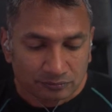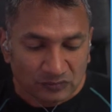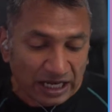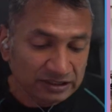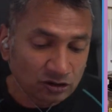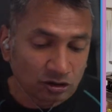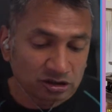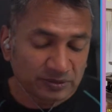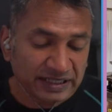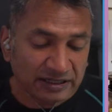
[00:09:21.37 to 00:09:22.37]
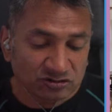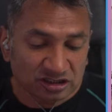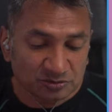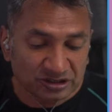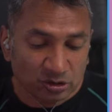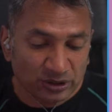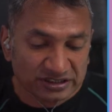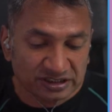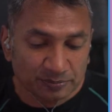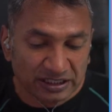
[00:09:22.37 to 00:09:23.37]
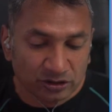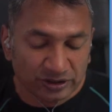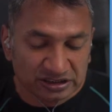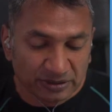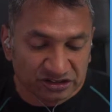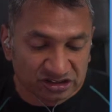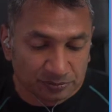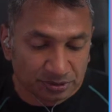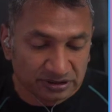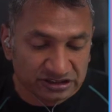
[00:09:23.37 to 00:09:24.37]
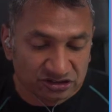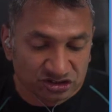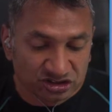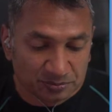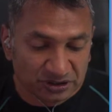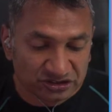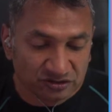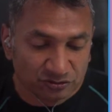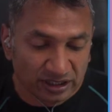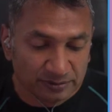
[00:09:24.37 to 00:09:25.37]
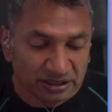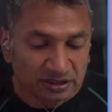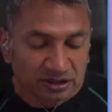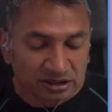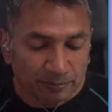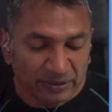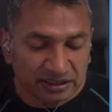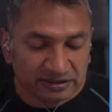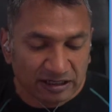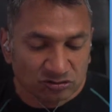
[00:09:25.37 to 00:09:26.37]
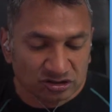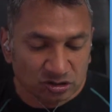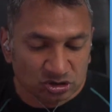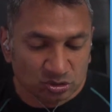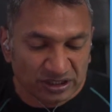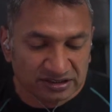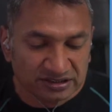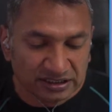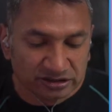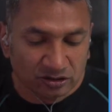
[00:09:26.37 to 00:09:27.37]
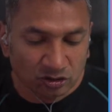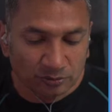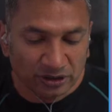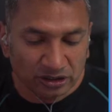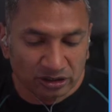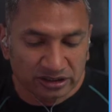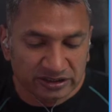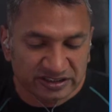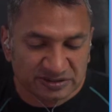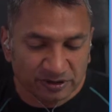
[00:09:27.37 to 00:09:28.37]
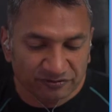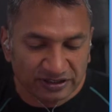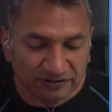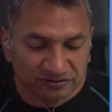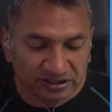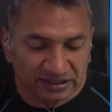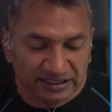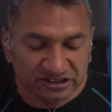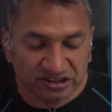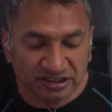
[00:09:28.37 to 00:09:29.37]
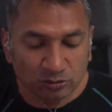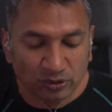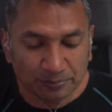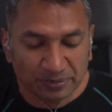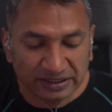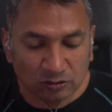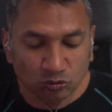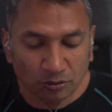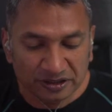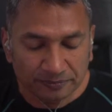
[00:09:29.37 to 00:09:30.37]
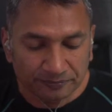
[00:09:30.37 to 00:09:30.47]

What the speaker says: An Oldham councillor has been arrested by Greater Manchester Police on suspicion of rape. The male councillor was arrested at their home earlier this month after allegedly raping a woman.